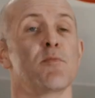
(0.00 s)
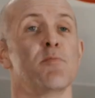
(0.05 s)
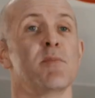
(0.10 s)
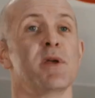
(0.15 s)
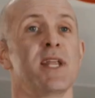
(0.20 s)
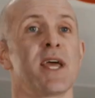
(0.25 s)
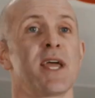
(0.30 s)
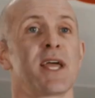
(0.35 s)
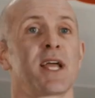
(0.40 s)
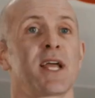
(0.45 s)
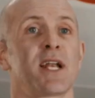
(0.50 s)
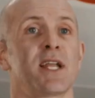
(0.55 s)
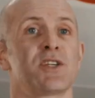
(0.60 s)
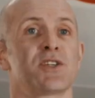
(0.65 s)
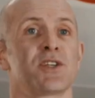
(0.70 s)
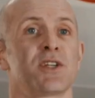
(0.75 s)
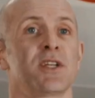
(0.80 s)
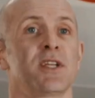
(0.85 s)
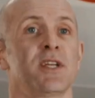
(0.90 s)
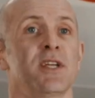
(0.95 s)
mid-air
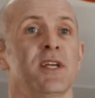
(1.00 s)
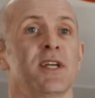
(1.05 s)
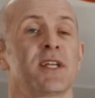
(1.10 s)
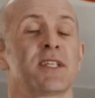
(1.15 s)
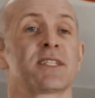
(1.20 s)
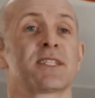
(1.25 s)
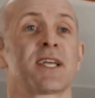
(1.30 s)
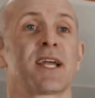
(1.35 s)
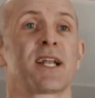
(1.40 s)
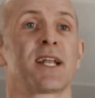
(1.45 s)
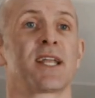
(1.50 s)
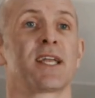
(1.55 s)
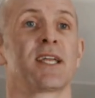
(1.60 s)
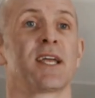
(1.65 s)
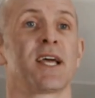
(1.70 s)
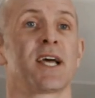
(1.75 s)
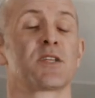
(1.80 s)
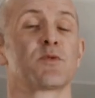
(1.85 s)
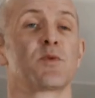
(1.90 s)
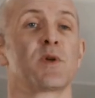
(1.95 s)
collision, and sadly,
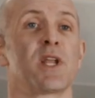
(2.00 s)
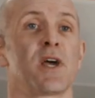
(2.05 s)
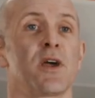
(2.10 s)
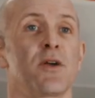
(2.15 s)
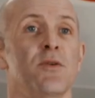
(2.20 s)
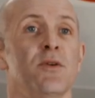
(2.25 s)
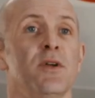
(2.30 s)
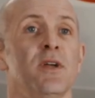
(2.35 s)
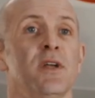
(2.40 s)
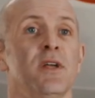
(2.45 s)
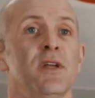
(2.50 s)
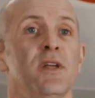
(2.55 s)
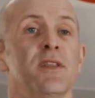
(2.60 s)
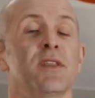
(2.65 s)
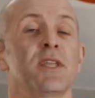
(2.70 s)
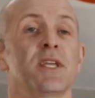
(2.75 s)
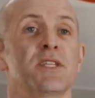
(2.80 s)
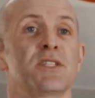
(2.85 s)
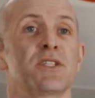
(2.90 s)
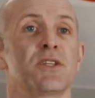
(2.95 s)
as we know,
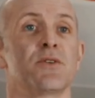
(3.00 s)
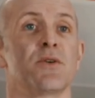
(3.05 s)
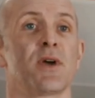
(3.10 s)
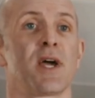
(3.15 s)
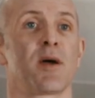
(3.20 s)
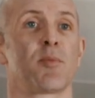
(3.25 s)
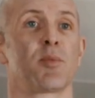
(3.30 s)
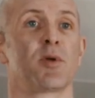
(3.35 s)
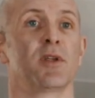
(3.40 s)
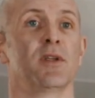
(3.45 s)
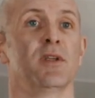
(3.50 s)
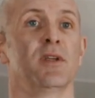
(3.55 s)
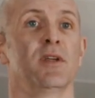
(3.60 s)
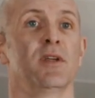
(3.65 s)
these do happen.